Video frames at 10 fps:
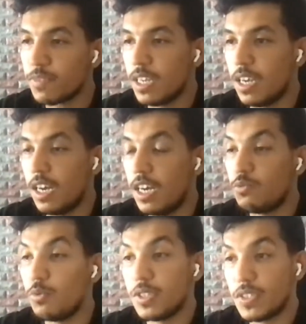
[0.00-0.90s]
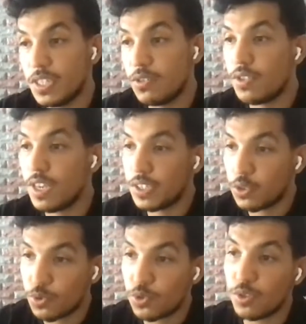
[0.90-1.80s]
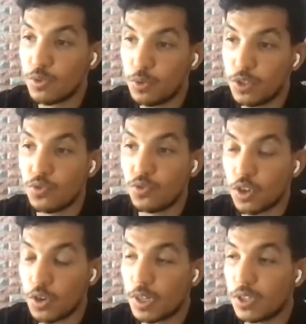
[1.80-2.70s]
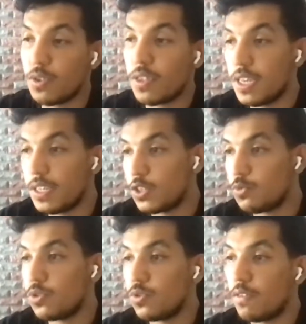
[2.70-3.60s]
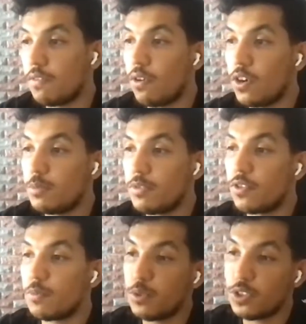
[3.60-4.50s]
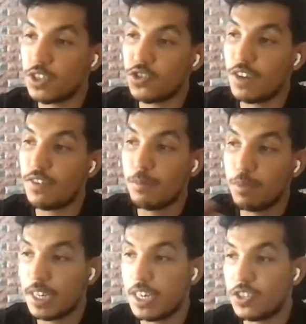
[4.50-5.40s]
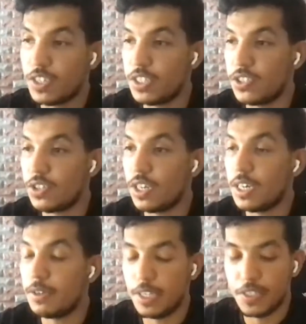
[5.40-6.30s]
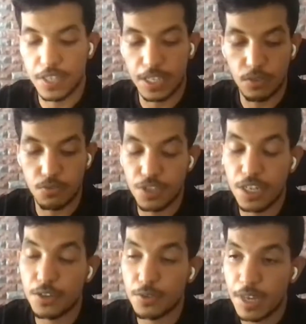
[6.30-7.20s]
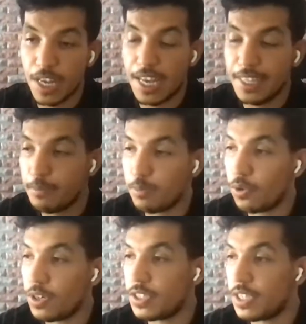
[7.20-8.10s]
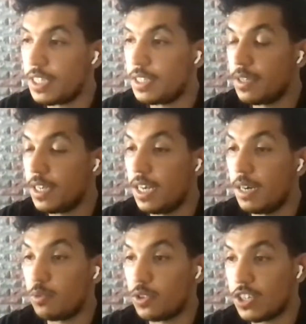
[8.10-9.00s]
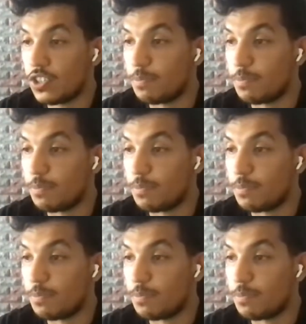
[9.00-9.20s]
And we will see the things that we should know and the things that we should avoid before putting a Java application inside the container and deploy it in production.